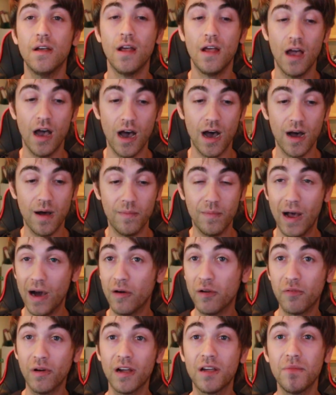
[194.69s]
I
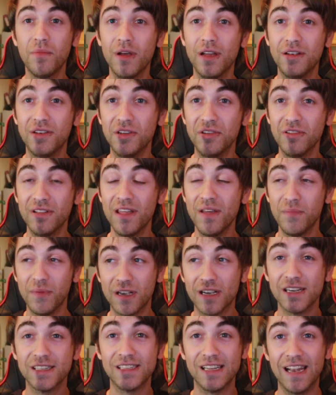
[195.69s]
would recommend doing that
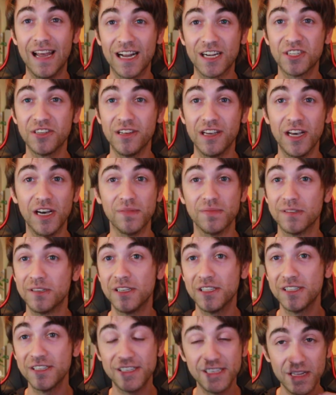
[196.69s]
because it actually helps. It
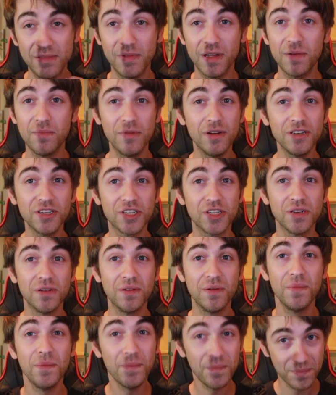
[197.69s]
doesn't seem like much,
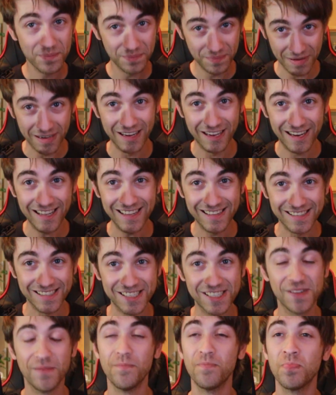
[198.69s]
but it
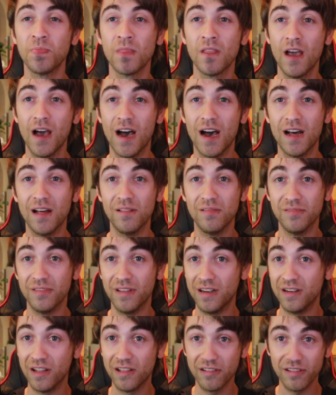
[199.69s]
is.
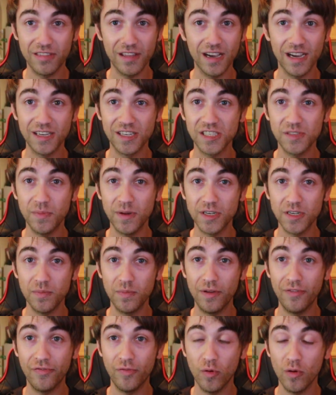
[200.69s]
Another thing I just mentioned
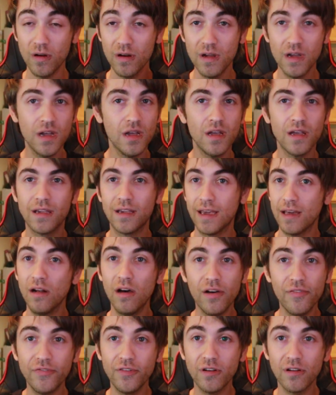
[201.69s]
before, get
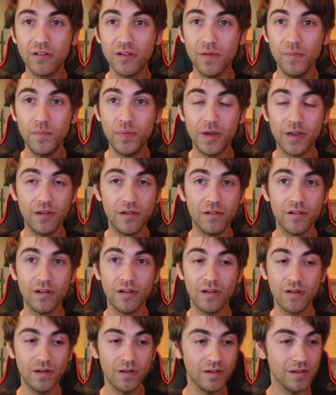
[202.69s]
off your
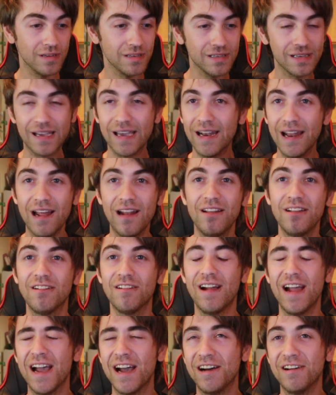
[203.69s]
computer, get out of your
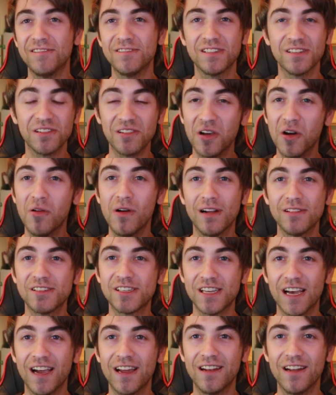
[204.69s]
house, go
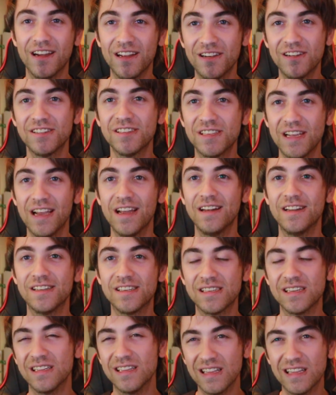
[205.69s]
outside. I understand
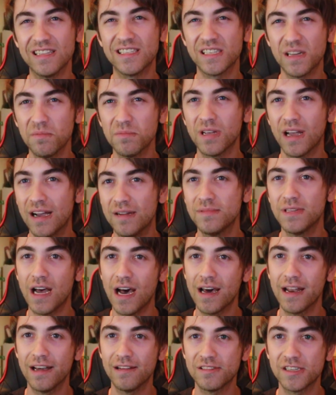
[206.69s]
it's sometimes
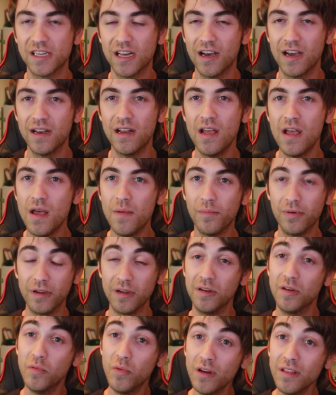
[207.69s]
hot outside, but you
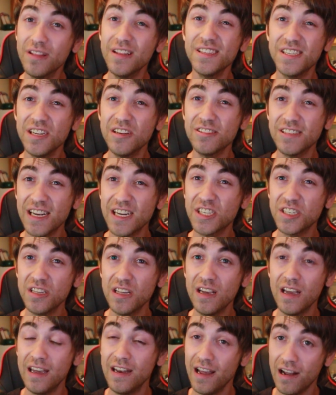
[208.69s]
know what? This year's
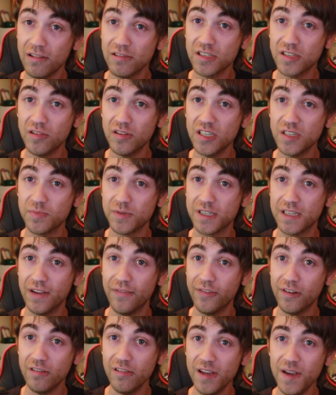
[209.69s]
actually, in Arizona
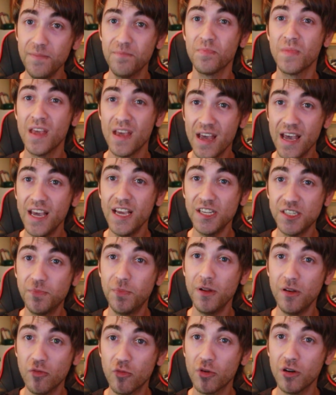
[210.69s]
specifically, it's
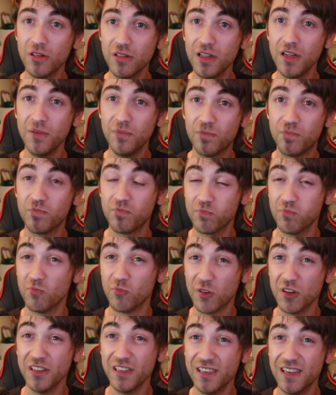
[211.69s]
been really,
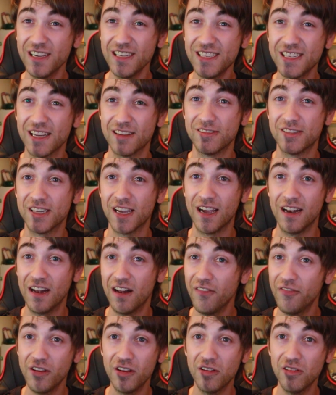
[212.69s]
really nice outside. And
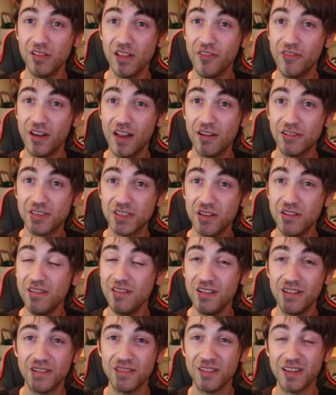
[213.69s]
if you don't live in Arizona
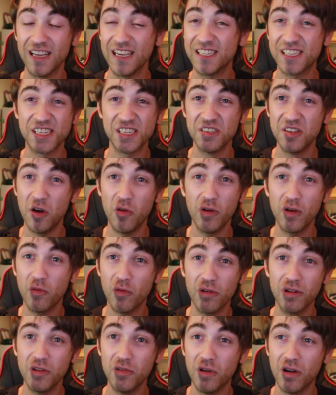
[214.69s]
and it's snowing
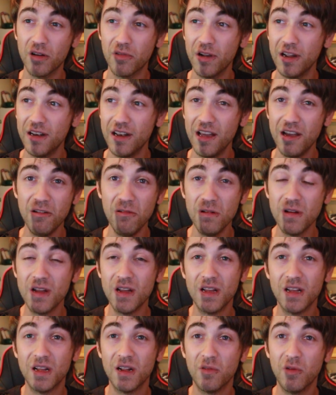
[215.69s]
where you are right now,
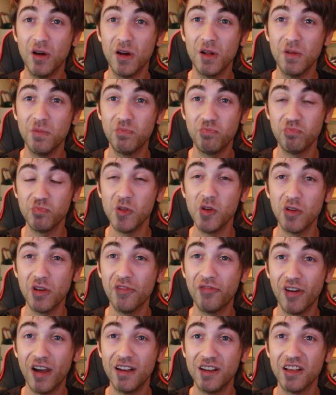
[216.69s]
well, you can
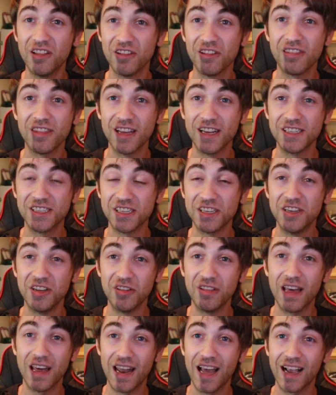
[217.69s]
find other things to do
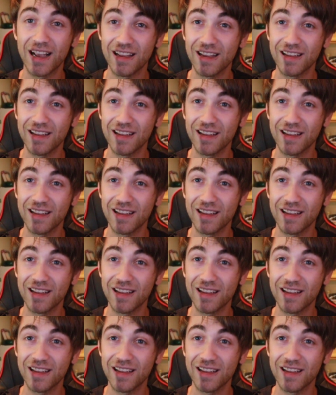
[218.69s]
that